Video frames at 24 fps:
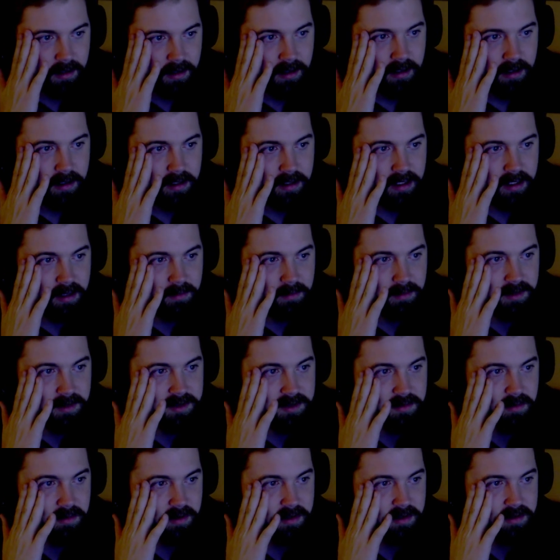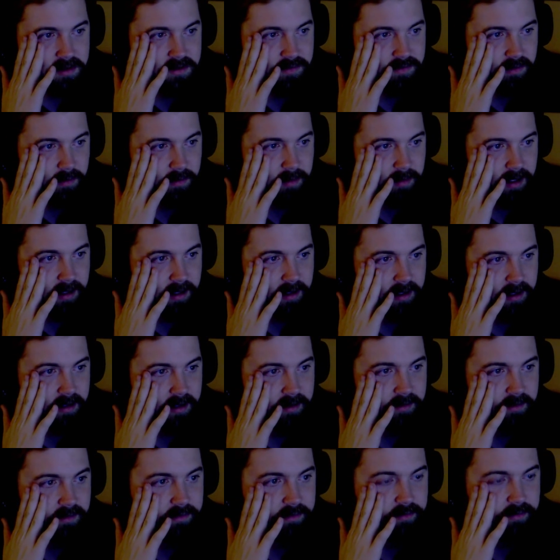Kimber's words from my
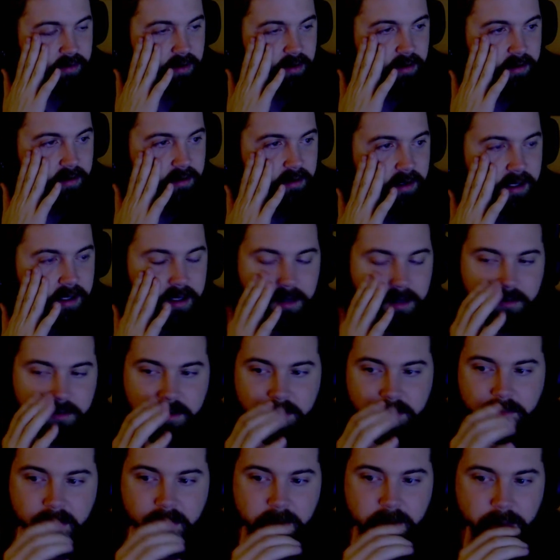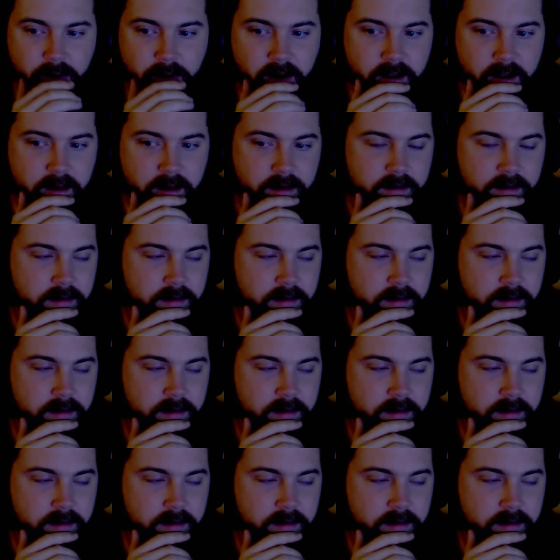last fall echoed in my brain.